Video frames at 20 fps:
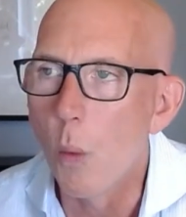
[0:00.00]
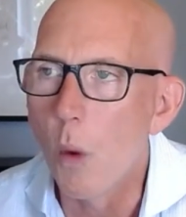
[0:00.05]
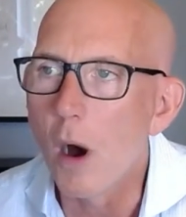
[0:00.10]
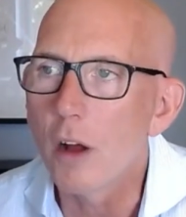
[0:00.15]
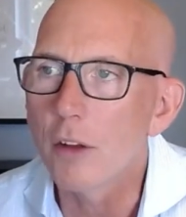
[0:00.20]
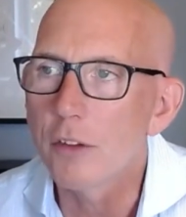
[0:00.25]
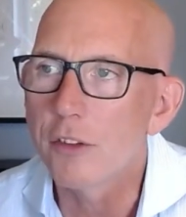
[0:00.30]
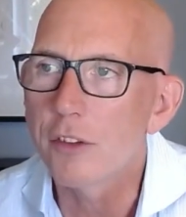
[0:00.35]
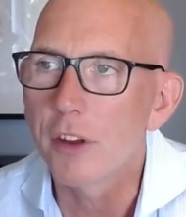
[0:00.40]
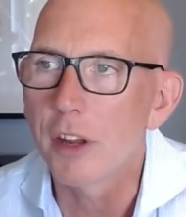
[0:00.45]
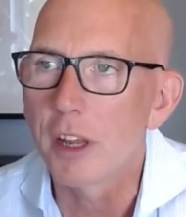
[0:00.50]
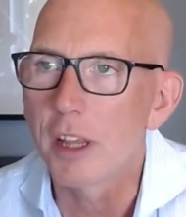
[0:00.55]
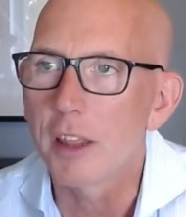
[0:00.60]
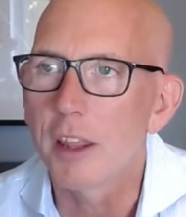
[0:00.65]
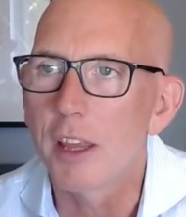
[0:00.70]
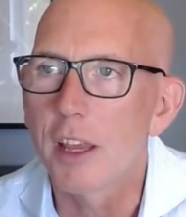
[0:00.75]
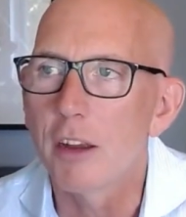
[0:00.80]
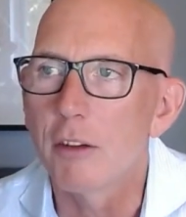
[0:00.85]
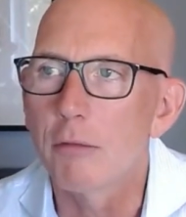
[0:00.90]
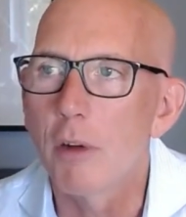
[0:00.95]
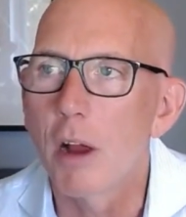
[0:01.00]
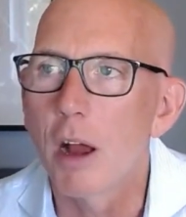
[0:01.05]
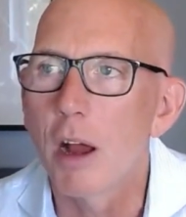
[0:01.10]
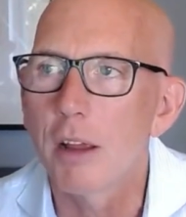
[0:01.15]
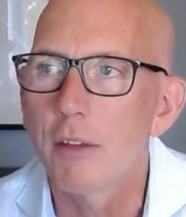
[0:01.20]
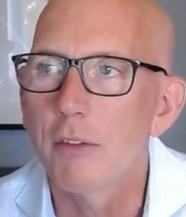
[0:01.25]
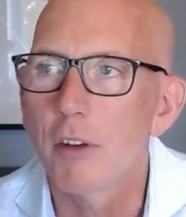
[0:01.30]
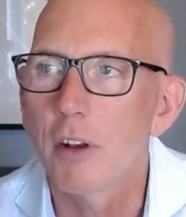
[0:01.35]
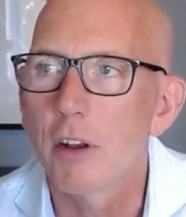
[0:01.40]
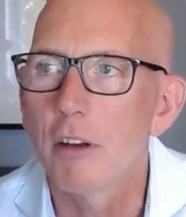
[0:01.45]
watching the
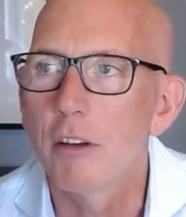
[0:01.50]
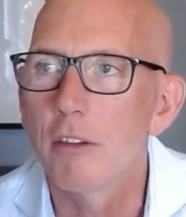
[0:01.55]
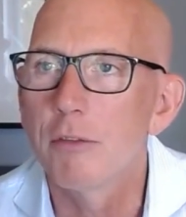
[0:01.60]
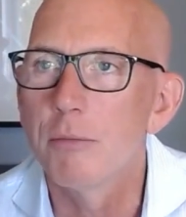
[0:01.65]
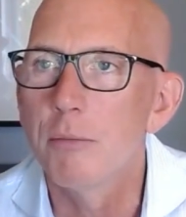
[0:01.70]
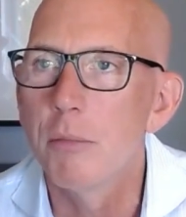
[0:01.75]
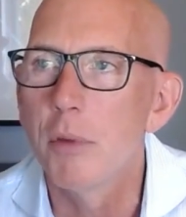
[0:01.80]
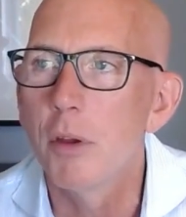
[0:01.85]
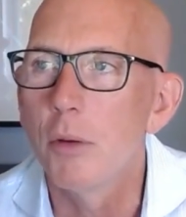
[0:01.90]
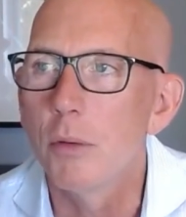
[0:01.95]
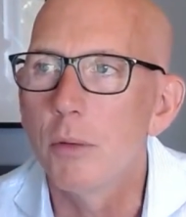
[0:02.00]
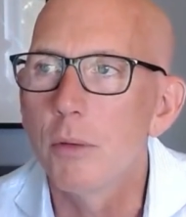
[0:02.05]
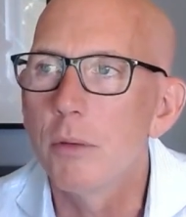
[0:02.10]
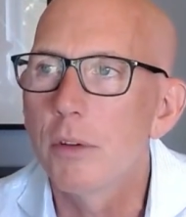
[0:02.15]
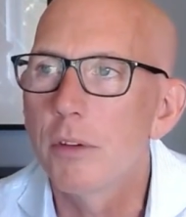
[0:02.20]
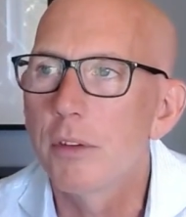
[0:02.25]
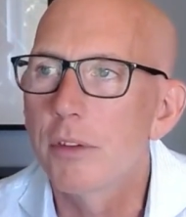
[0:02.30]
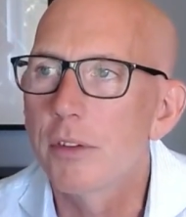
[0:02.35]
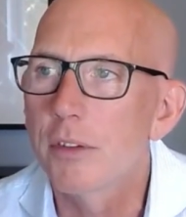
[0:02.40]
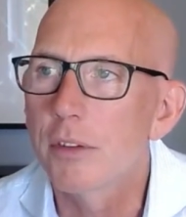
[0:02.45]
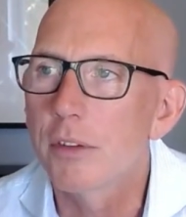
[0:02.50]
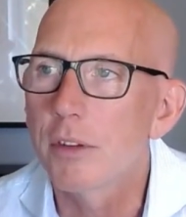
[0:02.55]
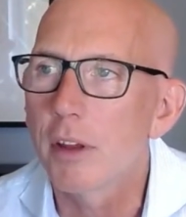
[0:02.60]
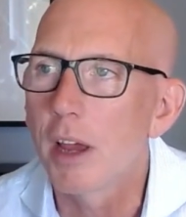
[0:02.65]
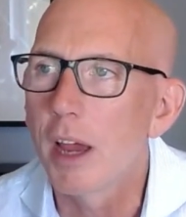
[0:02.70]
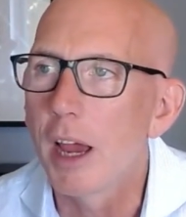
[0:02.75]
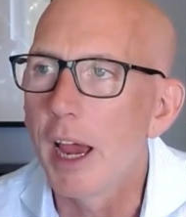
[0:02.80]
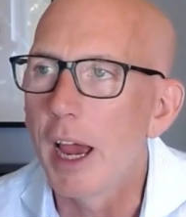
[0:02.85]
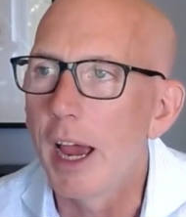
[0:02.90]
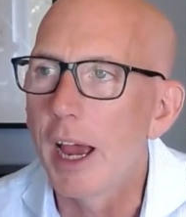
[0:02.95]
arrival of MOOCs
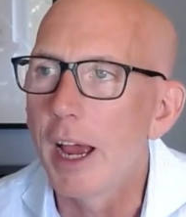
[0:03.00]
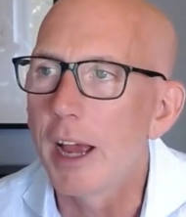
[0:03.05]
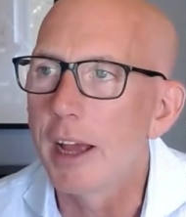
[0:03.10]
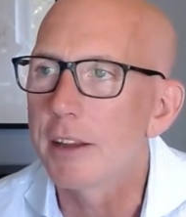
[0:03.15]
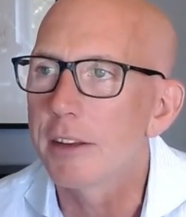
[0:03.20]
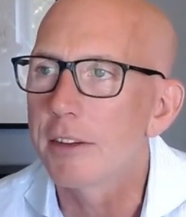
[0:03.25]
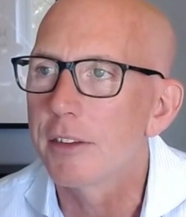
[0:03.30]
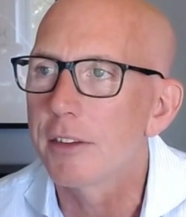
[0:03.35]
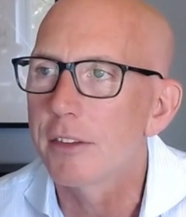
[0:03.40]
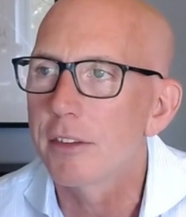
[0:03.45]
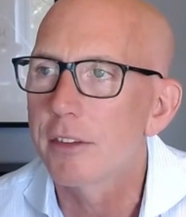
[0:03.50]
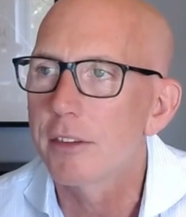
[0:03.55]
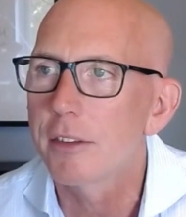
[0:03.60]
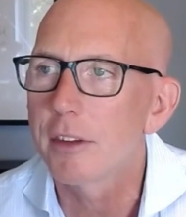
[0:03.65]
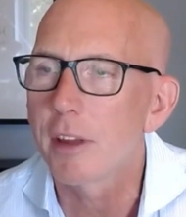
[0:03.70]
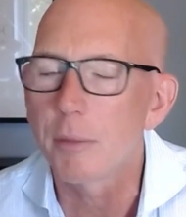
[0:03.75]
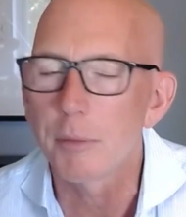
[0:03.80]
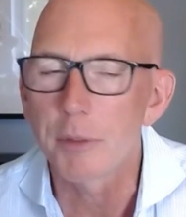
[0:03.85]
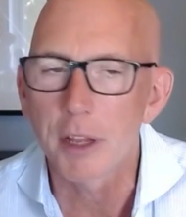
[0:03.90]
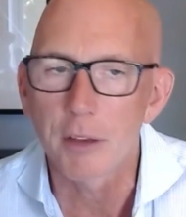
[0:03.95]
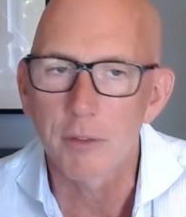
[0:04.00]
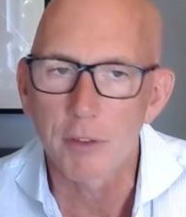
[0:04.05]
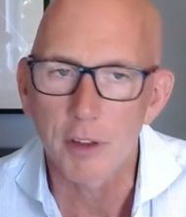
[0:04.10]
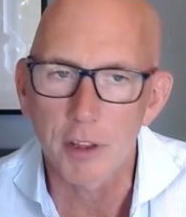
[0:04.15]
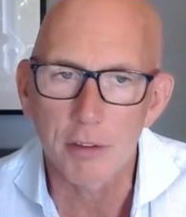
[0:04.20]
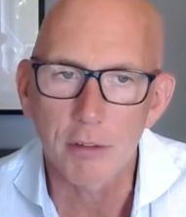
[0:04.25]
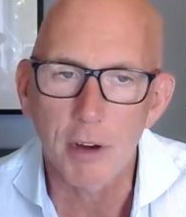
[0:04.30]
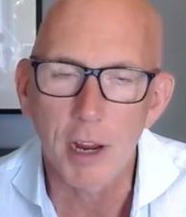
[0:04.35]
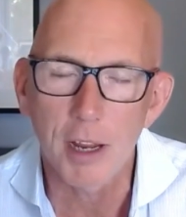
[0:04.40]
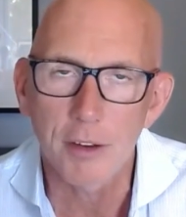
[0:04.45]
as something of a
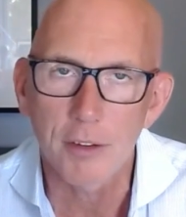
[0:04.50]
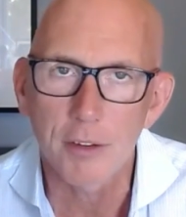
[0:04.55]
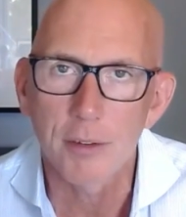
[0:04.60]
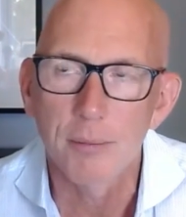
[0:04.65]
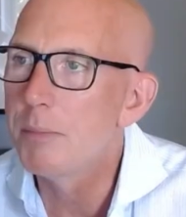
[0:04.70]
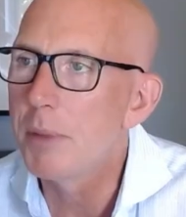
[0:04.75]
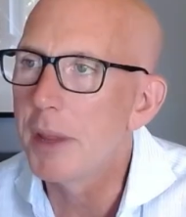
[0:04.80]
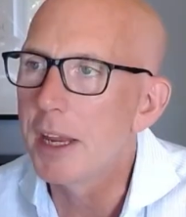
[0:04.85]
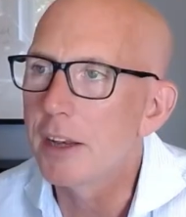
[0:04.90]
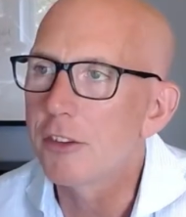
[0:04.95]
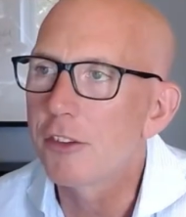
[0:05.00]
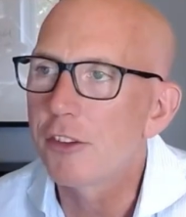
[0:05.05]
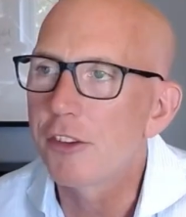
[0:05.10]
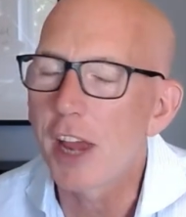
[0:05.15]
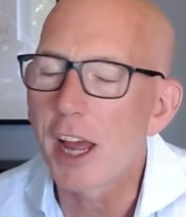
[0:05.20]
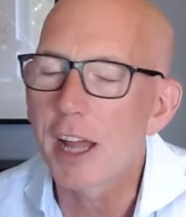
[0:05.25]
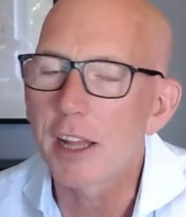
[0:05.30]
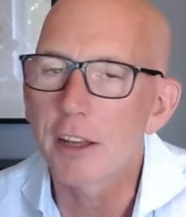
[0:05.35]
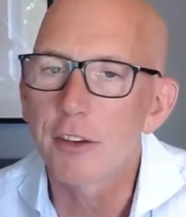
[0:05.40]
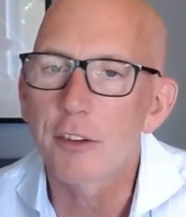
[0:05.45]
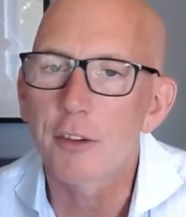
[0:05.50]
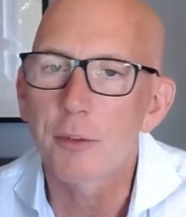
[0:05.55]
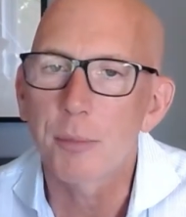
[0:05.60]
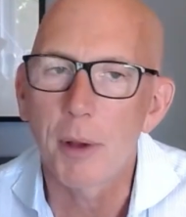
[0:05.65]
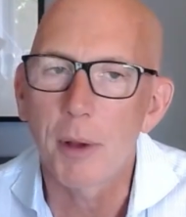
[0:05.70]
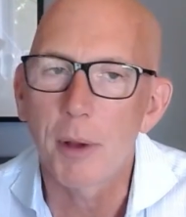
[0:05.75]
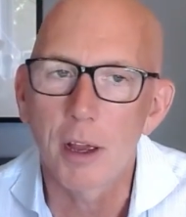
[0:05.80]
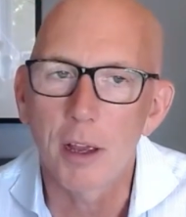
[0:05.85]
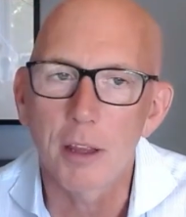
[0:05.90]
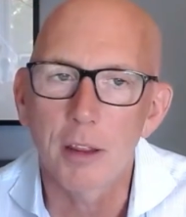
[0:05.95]
threat, being challenged
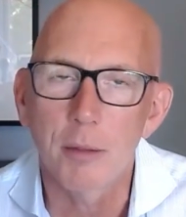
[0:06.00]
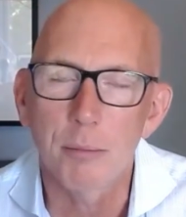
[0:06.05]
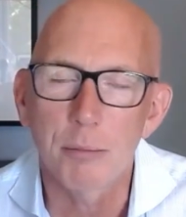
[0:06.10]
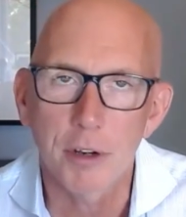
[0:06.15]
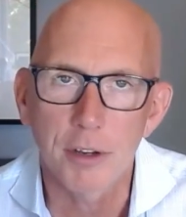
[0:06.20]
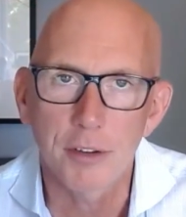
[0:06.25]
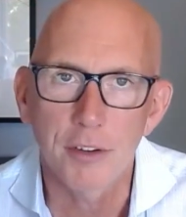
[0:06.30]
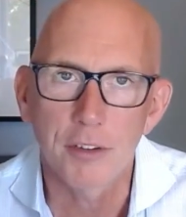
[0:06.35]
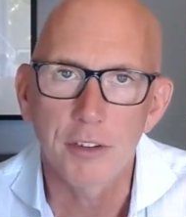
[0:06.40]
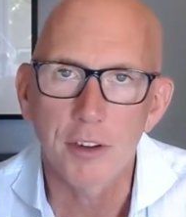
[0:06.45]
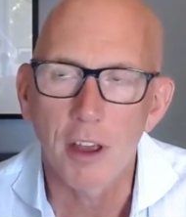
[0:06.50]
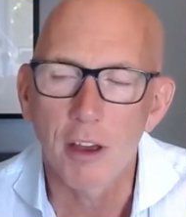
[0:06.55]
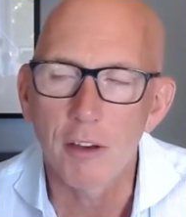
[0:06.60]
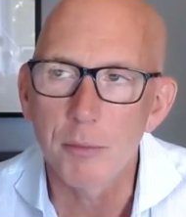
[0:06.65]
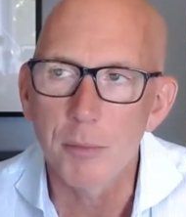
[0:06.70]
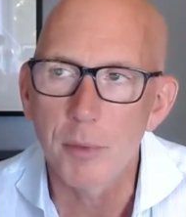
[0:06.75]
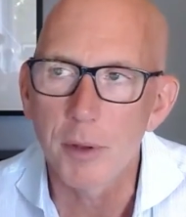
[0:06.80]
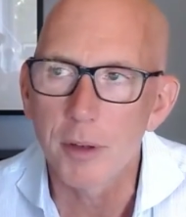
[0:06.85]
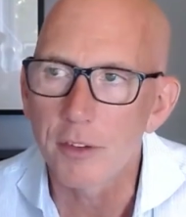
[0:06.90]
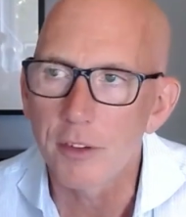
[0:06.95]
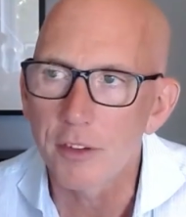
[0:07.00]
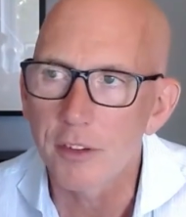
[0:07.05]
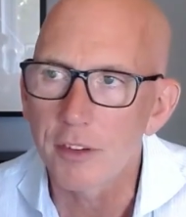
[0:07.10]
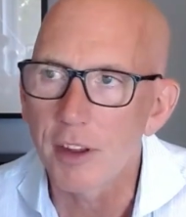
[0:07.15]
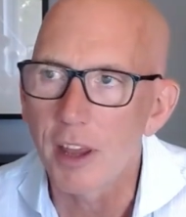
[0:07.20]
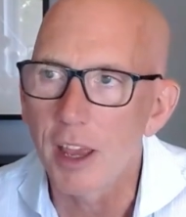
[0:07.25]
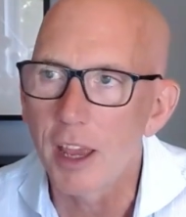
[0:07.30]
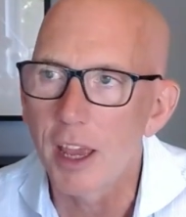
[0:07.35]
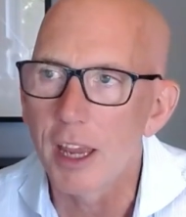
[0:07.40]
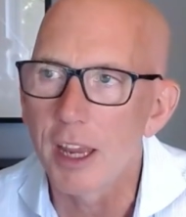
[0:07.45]
by the British government to
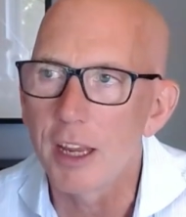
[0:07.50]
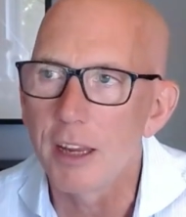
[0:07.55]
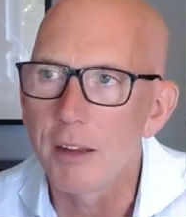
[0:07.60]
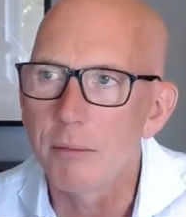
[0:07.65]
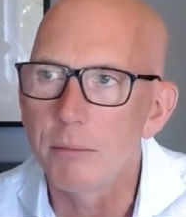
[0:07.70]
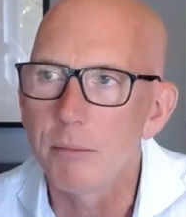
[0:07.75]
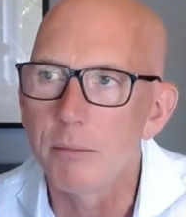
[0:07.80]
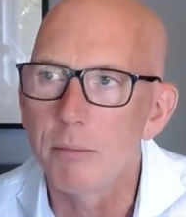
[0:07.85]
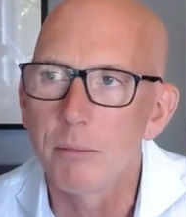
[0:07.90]
say,